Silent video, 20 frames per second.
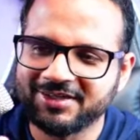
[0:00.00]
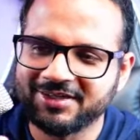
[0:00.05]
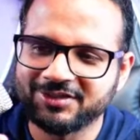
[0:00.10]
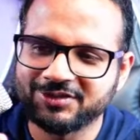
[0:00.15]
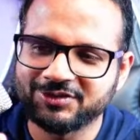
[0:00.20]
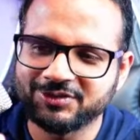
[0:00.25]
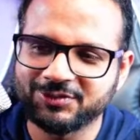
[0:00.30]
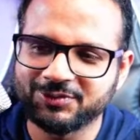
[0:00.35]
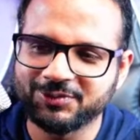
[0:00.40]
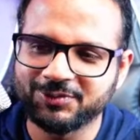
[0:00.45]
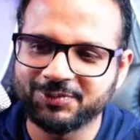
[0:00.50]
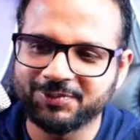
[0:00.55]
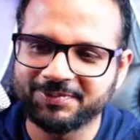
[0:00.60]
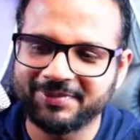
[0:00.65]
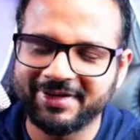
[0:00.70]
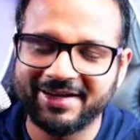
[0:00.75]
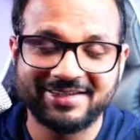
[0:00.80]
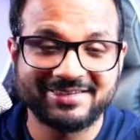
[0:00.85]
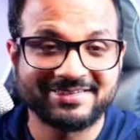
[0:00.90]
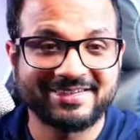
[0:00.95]
So
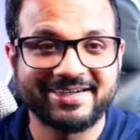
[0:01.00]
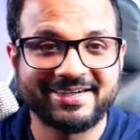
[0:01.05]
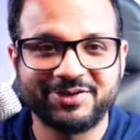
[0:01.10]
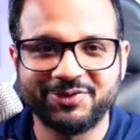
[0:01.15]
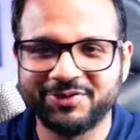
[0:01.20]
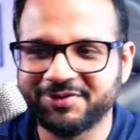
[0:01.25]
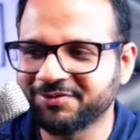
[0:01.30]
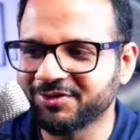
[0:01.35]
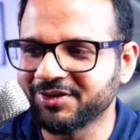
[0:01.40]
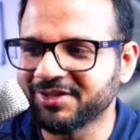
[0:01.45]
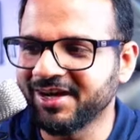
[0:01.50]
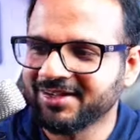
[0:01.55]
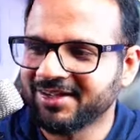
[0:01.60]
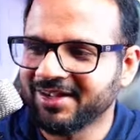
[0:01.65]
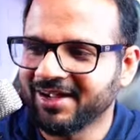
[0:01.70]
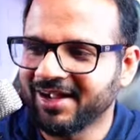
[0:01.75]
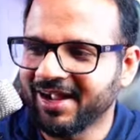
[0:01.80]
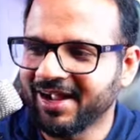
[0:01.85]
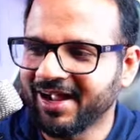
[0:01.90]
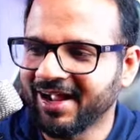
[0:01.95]
yeah, stay tuned for that.
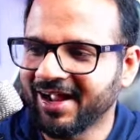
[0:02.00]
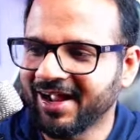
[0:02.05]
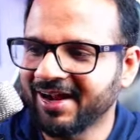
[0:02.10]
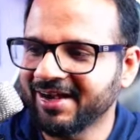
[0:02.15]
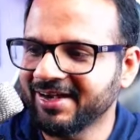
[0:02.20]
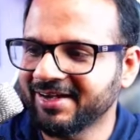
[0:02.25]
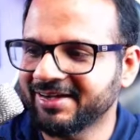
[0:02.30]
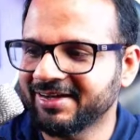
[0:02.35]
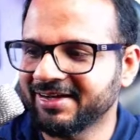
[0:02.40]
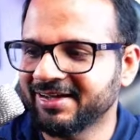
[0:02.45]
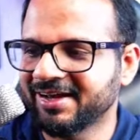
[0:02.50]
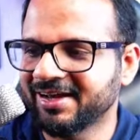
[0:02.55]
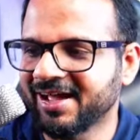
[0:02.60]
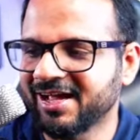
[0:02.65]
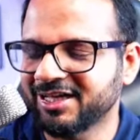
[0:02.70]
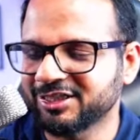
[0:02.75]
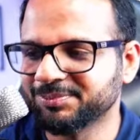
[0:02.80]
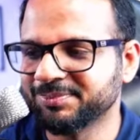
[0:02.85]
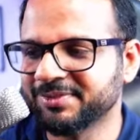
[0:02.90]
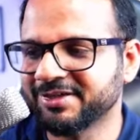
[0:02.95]
And
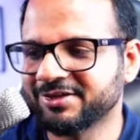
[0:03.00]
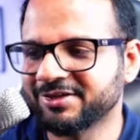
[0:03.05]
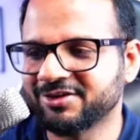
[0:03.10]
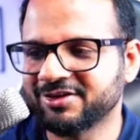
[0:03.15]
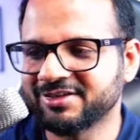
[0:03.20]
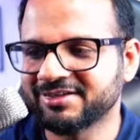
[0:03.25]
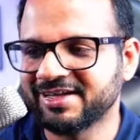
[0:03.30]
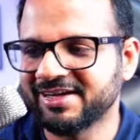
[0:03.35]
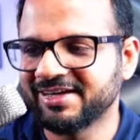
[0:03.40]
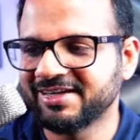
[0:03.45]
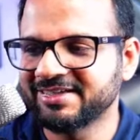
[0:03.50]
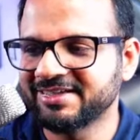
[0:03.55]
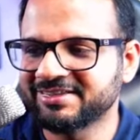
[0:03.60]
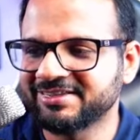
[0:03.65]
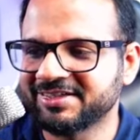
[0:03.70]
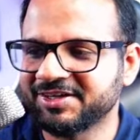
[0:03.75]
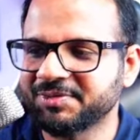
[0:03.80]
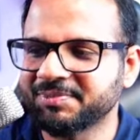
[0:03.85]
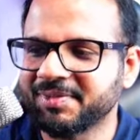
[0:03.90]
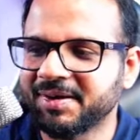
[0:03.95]
last but not the
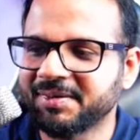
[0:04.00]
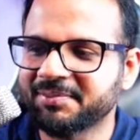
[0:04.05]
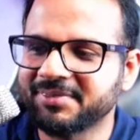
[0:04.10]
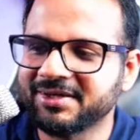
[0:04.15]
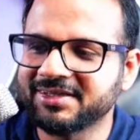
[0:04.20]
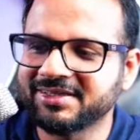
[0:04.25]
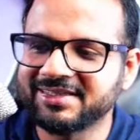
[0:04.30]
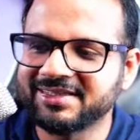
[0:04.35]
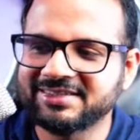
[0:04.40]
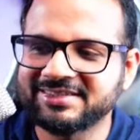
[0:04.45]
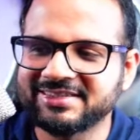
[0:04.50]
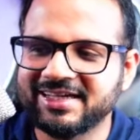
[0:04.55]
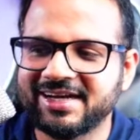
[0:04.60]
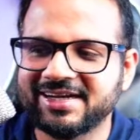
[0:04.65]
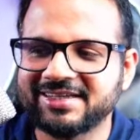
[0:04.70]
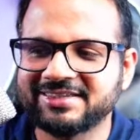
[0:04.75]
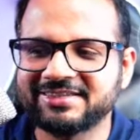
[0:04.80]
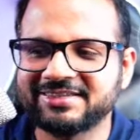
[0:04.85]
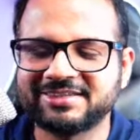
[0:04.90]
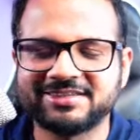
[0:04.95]
least, remember this
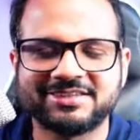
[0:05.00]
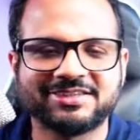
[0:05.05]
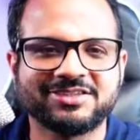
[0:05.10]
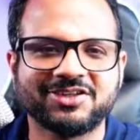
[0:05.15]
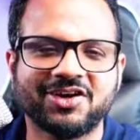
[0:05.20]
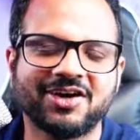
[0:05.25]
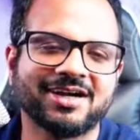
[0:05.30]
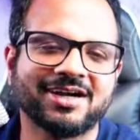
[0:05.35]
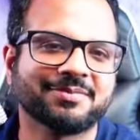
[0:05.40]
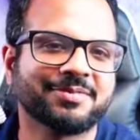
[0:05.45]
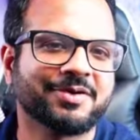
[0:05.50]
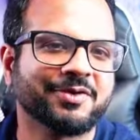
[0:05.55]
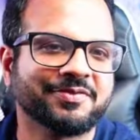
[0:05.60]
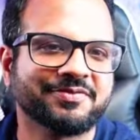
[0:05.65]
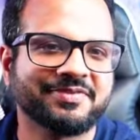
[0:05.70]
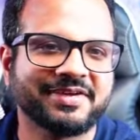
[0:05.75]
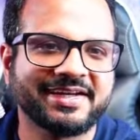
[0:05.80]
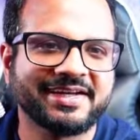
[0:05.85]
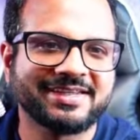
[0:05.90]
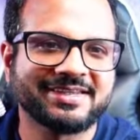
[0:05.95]
challenge is not about
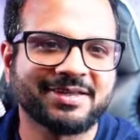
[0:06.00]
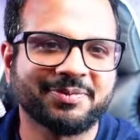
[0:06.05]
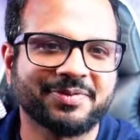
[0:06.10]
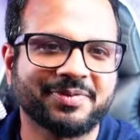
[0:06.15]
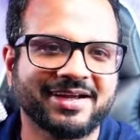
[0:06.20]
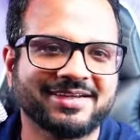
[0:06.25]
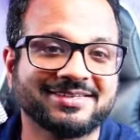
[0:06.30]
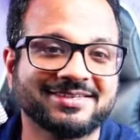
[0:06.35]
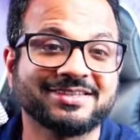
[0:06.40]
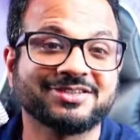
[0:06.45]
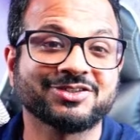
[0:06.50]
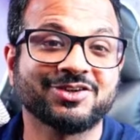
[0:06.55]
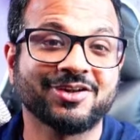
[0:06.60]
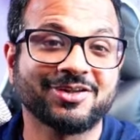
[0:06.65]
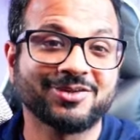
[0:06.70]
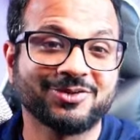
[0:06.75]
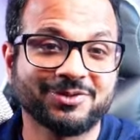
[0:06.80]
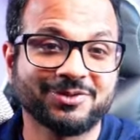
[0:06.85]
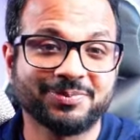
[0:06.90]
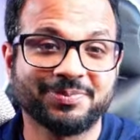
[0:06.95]
winning the prizes,
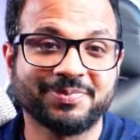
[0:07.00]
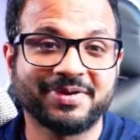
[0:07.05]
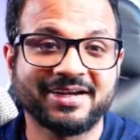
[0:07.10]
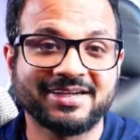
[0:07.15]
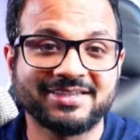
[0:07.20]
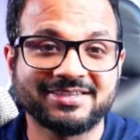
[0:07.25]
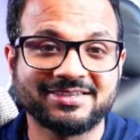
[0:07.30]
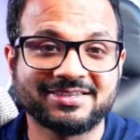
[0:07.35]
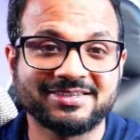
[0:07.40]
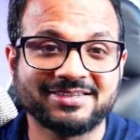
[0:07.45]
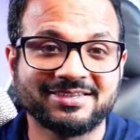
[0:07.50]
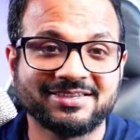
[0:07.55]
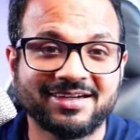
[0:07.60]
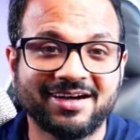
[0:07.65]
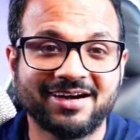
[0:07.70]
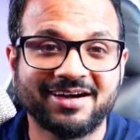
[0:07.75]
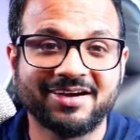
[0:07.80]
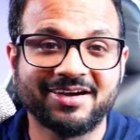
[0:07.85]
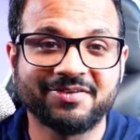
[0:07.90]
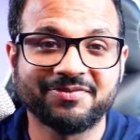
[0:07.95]
although prizes
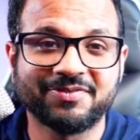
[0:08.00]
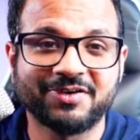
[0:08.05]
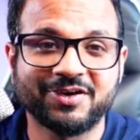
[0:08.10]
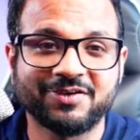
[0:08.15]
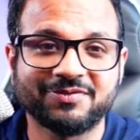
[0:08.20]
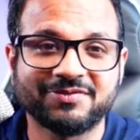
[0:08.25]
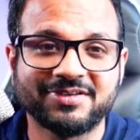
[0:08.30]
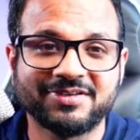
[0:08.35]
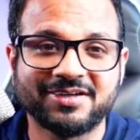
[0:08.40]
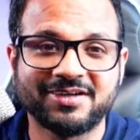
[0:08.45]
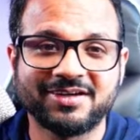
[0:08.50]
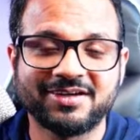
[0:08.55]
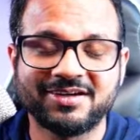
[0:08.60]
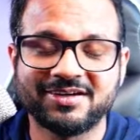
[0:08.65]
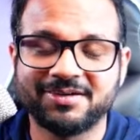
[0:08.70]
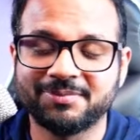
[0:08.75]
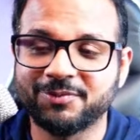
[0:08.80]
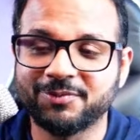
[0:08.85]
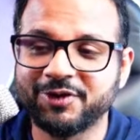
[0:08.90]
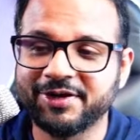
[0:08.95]
are one of the
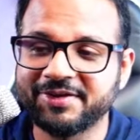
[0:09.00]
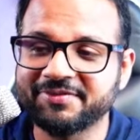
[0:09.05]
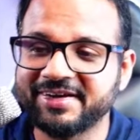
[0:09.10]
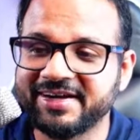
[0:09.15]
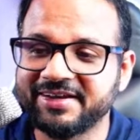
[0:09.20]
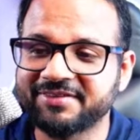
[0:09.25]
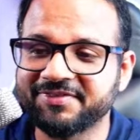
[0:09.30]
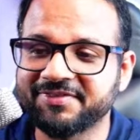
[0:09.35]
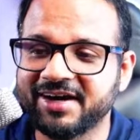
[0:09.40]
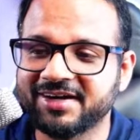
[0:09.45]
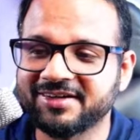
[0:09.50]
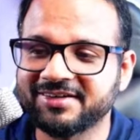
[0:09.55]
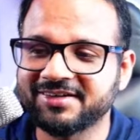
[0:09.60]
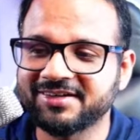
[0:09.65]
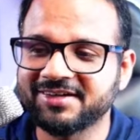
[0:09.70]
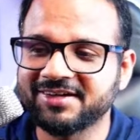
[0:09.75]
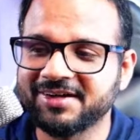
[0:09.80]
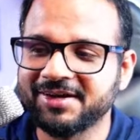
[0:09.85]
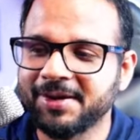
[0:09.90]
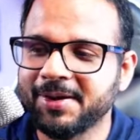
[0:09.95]
motivating factor.